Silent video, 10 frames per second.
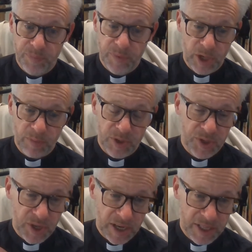human
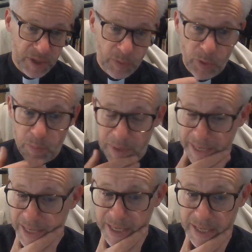society will
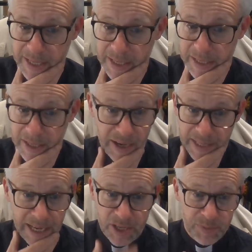be
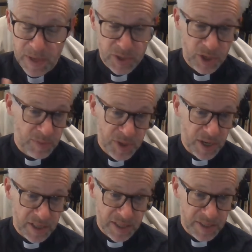like that, because most human
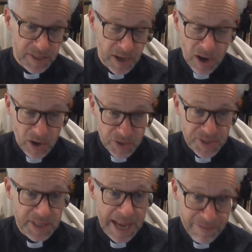societies
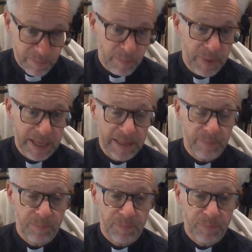aren't and haven't been.